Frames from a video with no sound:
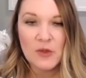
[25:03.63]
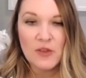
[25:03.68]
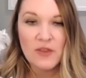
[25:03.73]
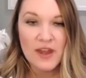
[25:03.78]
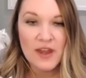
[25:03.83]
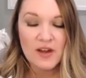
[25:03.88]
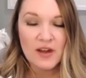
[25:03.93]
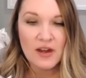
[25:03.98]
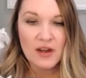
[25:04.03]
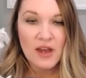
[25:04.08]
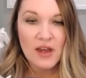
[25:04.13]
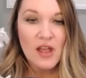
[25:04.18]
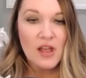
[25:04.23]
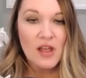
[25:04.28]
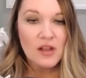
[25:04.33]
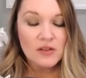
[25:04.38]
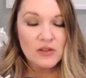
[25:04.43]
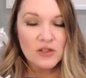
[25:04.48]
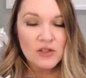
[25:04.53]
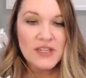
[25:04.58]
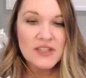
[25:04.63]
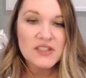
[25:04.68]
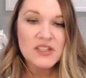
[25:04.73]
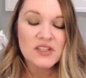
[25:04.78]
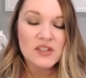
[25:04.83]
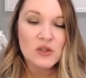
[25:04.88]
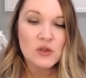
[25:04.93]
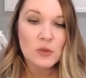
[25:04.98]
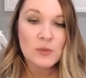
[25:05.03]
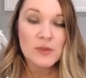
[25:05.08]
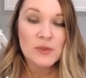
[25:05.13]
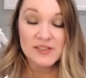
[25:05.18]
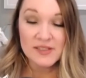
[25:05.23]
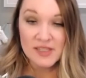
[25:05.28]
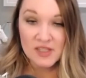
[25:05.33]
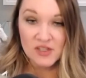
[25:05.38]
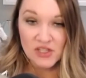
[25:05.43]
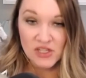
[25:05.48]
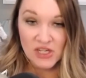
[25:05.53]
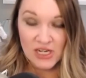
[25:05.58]
that are looking to
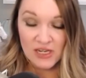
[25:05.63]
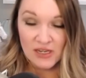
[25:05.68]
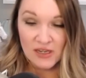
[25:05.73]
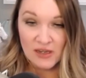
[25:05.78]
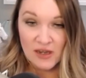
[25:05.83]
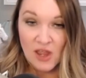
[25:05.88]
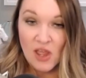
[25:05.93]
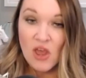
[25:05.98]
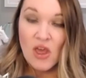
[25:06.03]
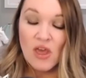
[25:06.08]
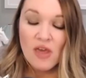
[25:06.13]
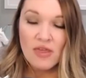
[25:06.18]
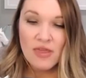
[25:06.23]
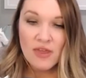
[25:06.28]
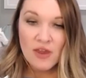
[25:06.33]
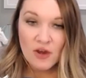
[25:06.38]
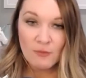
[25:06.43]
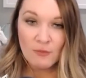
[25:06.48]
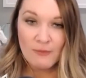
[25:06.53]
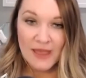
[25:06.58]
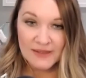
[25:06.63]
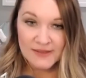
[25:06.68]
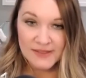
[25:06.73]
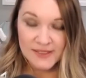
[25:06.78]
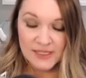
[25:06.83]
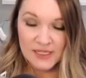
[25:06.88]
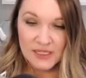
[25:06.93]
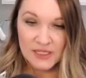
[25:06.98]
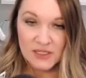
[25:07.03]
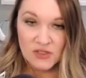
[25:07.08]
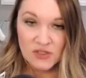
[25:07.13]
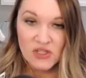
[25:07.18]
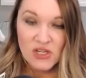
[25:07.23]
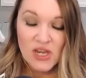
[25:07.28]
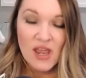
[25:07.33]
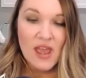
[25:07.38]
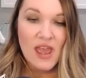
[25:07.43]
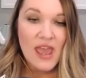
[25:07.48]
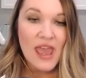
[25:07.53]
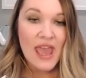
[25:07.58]
position their message
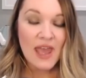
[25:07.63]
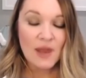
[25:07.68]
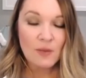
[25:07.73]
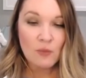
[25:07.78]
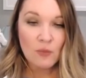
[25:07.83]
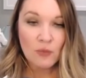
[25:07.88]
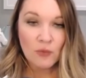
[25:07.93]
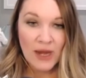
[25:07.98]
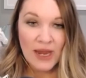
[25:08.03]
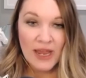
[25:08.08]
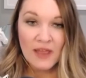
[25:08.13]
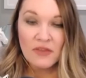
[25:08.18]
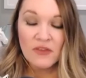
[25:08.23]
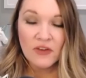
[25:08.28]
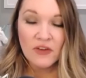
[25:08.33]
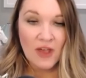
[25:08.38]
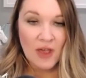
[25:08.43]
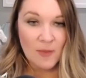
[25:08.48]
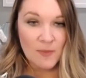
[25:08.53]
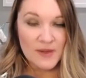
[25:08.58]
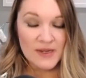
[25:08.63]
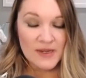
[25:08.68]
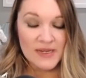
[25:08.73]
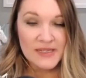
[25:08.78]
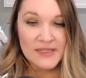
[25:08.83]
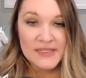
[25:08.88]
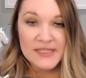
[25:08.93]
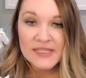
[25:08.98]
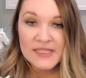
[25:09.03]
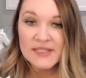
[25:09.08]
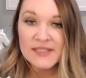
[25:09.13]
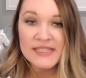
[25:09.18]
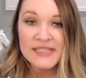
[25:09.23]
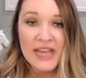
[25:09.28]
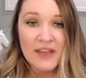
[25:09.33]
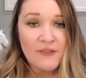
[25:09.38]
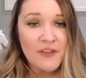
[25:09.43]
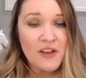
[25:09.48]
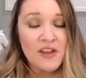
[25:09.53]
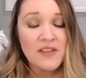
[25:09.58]
and brand their companies is
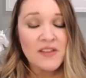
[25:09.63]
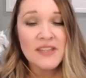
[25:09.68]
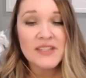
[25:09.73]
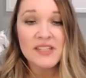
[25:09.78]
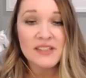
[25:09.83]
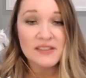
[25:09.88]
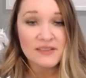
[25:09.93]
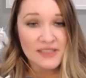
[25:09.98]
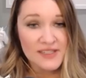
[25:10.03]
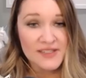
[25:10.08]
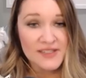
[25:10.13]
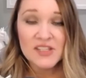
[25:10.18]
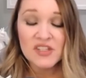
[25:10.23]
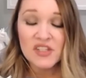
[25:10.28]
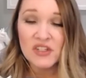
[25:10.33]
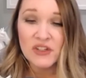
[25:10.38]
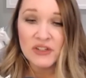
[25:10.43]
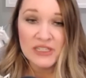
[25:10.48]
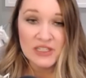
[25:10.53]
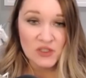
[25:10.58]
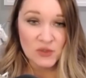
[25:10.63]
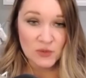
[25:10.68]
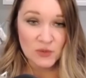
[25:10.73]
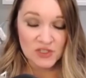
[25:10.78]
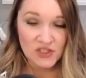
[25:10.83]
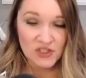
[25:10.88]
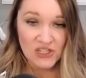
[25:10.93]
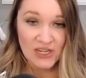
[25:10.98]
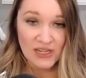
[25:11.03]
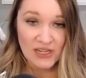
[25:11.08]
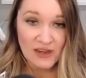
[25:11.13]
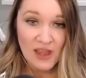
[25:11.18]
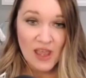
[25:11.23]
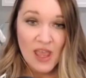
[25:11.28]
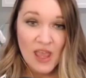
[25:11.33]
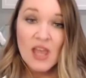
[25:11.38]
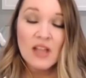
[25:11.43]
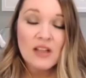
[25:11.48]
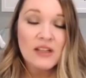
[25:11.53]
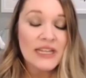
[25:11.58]
definitely to listen to your intuition.
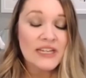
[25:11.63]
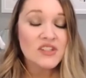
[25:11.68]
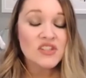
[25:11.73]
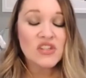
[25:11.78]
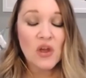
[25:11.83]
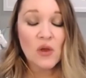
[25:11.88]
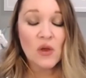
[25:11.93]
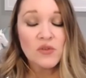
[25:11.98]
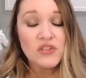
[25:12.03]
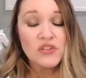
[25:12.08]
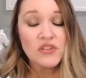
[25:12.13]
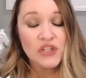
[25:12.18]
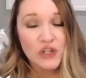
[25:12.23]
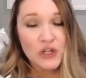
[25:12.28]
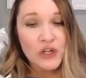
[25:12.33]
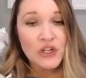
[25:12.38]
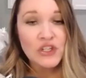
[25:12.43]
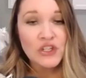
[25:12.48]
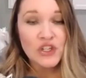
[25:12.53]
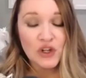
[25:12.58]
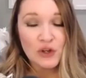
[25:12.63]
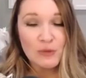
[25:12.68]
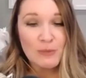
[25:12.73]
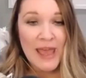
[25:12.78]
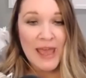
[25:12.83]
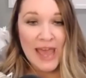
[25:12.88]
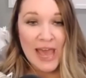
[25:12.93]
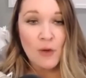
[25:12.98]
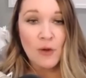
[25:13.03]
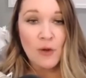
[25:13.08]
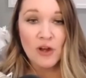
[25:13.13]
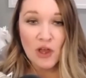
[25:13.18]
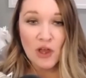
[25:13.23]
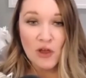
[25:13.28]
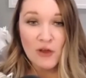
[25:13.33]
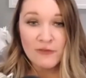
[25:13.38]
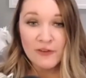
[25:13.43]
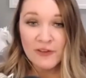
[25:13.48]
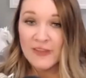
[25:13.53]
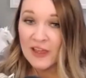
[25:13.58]
Like, don't turn your power
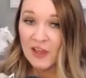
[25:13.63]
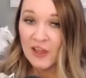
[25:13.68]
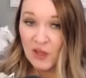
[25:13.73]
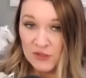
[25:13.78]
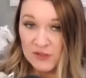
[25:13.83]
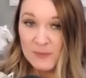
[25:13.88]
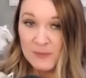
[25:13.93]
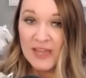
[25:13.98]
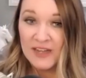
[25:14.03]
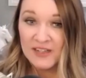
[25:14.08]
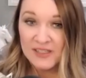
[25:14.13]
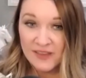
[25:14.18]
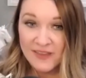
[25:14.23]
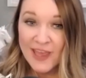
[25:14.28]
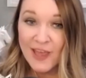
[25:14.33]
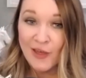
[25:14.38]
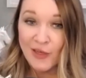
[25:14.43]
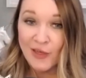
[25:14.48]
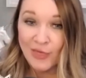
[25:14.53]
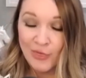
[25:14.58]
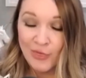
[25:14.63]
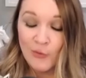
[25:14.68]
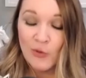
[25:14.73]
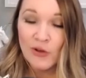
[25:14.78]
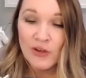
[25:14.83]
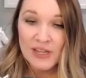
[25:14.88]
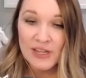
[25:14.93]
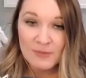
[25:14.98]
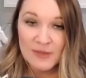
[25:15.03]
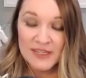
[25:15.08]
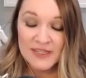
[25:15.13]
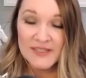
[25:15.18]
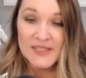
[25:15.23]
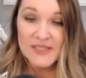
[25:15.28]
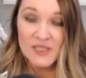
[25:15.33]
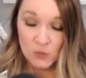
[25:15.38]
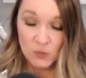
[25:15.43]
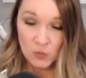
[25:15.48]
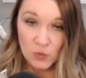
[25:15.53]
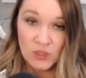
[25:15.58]
over. That goes back to the authority piece.
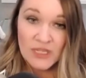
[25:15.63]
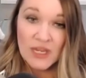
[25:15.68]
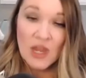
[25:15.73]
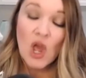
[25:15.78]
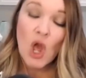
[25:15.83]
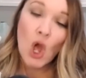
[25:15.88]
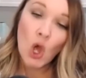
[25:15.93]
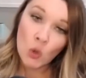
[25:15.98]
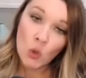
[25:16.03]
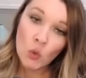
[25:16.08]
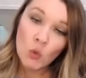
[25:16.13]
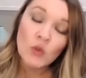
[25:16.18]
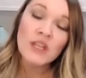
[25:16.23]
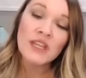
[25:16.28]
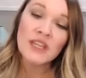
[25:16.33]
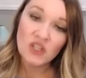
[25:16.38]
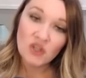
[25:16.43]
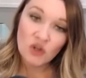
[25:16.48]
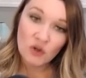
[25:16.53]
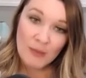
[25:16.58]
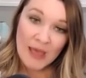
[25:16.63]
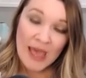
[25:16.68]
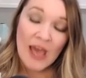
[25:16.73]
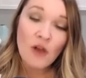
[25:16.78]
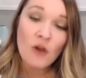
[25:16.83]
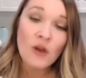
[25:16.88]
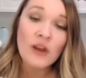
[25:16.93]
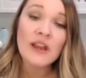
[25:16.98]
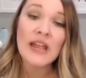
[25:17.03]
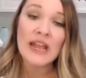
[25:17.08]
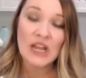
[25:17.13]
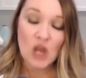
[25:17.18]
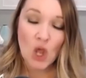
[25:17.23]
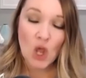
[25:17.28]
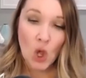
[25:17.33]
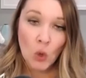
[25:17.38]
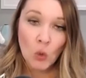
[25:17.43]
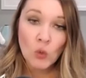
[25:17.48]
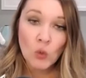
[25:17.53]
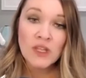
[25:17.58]
It's really owning your power and
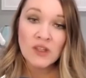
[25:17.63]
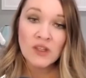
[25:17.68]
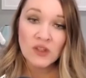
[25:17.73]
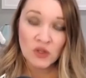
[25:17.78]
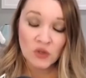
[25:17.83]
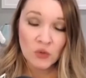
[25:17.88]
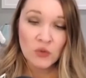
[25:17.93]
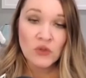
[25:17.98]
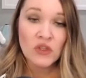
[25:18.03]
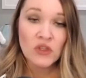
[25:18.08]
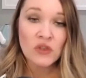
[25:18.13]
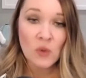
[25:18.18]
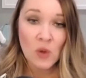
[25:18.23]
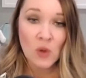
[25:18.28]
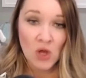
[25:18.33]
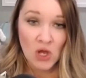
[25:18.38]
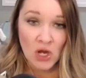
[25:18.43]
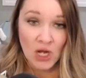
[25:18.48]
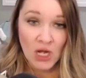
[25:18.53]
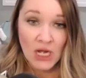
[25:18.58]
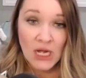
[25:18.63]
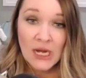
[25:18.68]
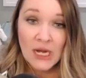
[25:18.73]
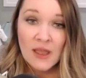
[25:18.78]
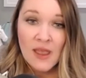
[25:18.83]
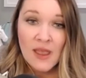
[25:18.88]
owning who you are.